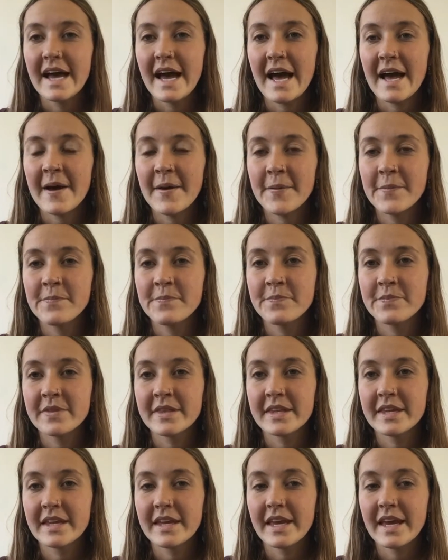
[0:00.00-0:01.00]

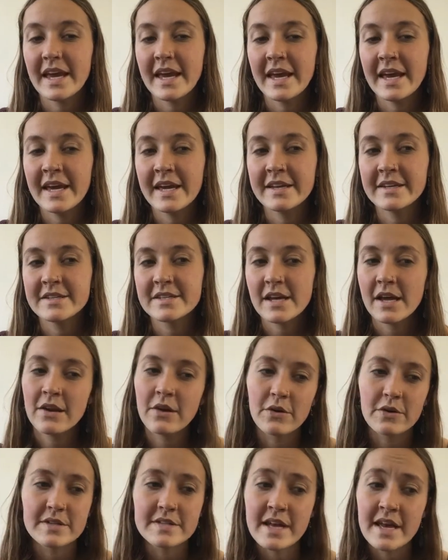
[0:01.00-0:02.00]
And
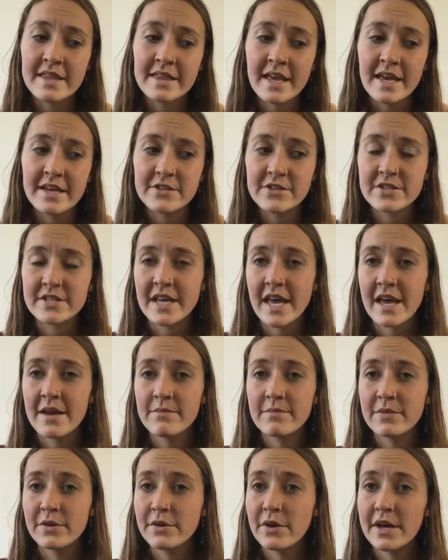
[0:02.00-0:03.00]
alongside that just
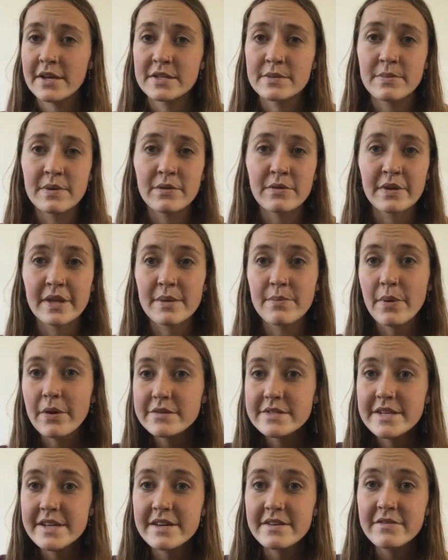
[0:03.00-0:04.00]
came, you had to be really
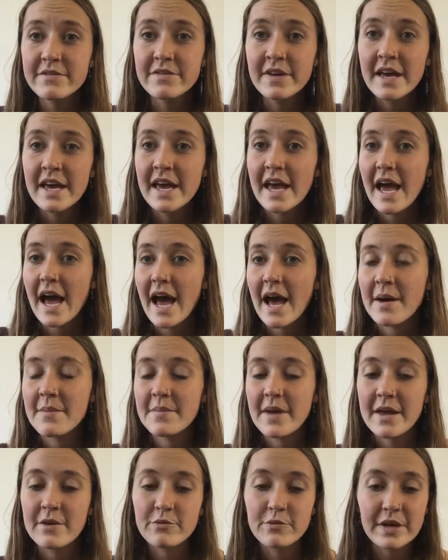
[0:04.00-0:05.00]
positive
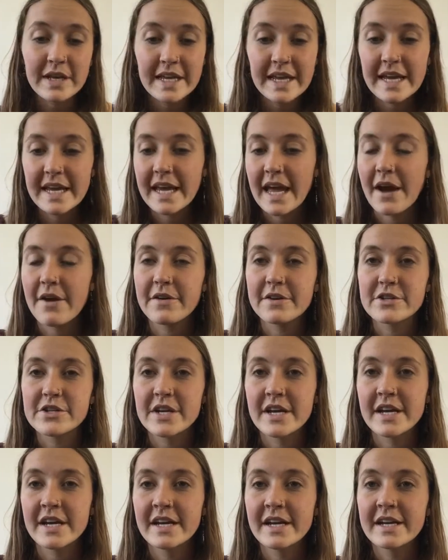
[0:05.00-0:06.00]
and really
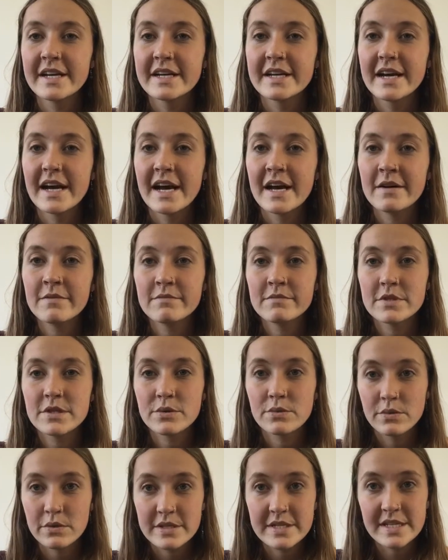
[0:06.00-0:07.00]
encouraging
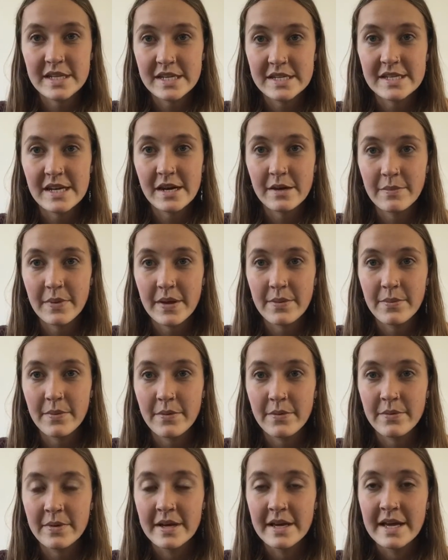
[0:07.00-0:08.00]
towards these young
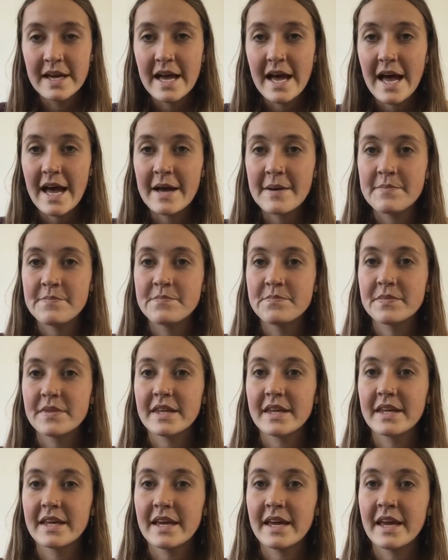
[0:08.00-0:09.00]
people.
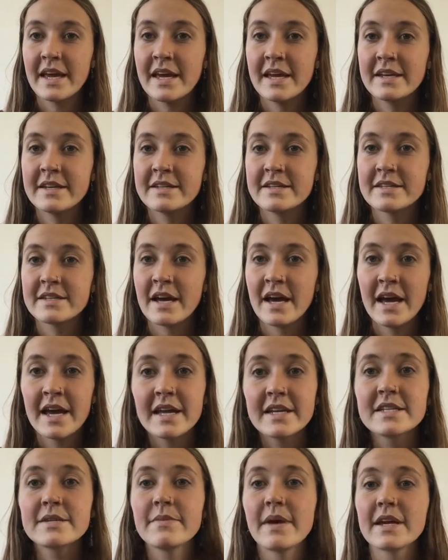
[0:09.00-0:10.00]
And I
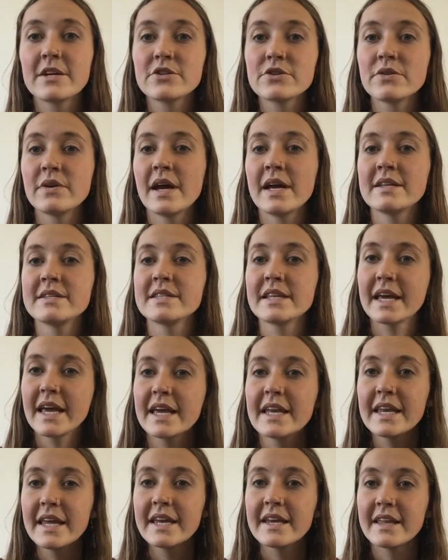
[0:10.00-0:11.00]
had to make sure as the
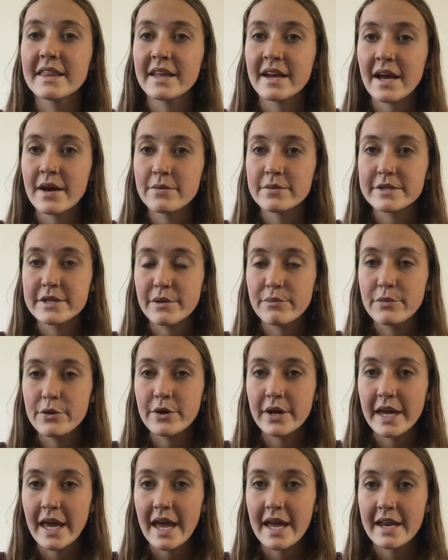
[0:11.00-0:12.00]
key leader that I was
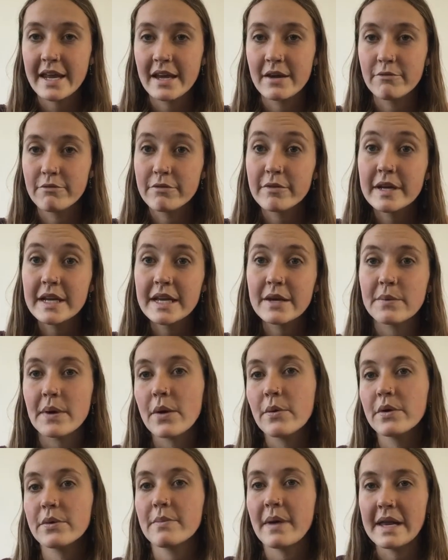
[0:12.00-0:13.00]
communicating really
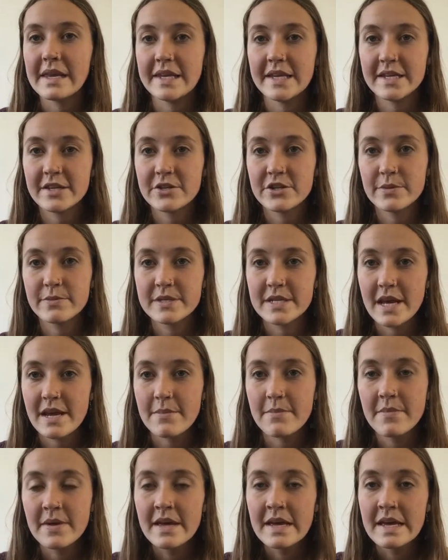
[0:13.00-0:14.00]
well with my leadership
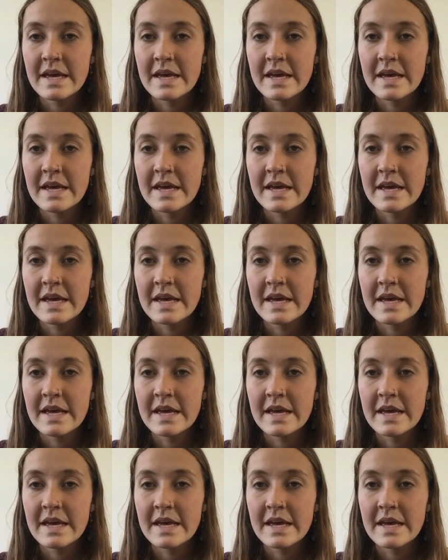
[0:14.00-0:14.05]
team,